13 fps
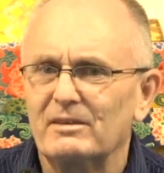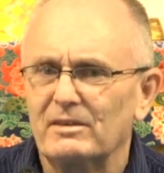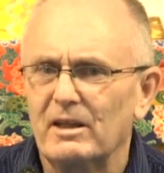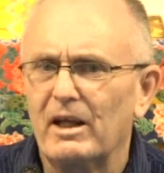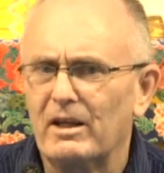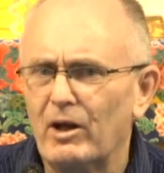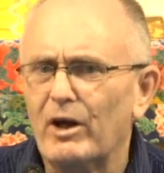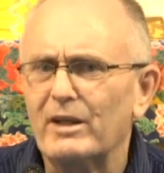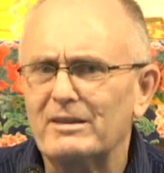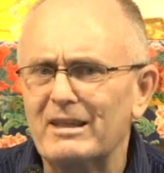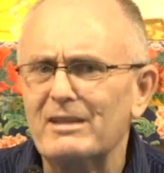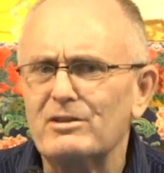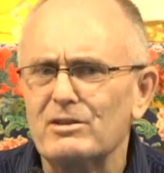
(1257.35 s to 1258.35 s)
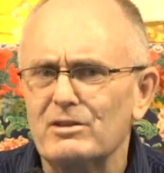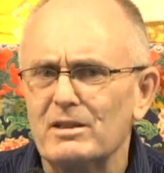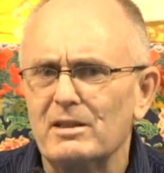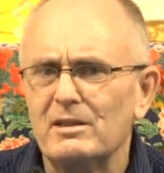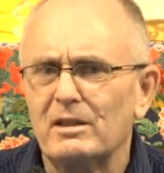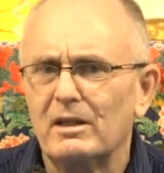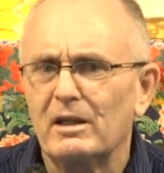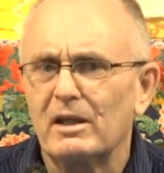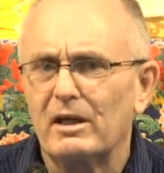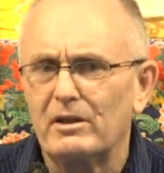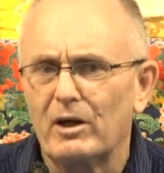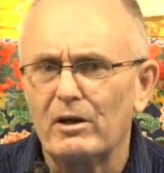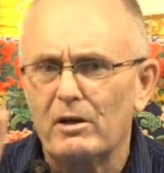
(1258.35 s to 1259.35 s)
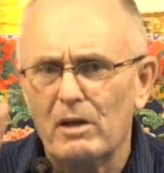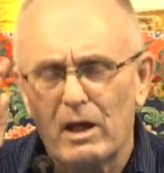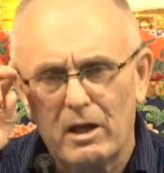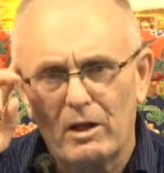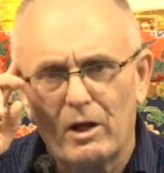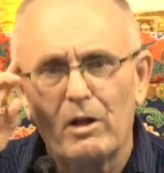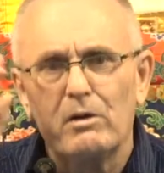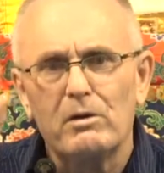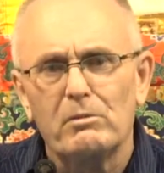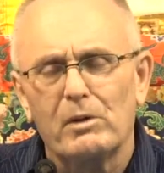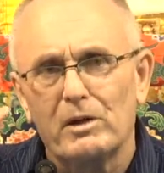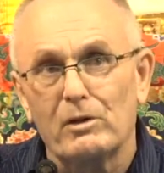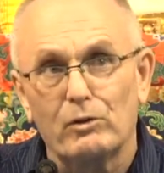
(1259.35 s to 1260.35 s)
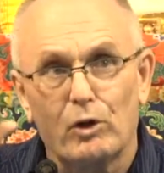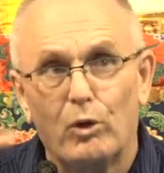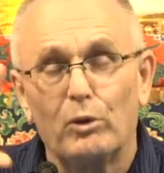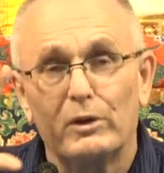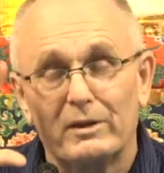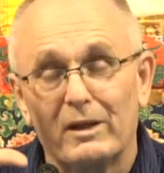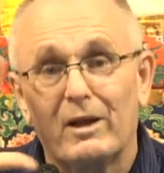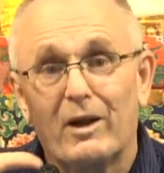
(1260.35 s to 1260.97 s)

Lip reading: An identity, you can call it an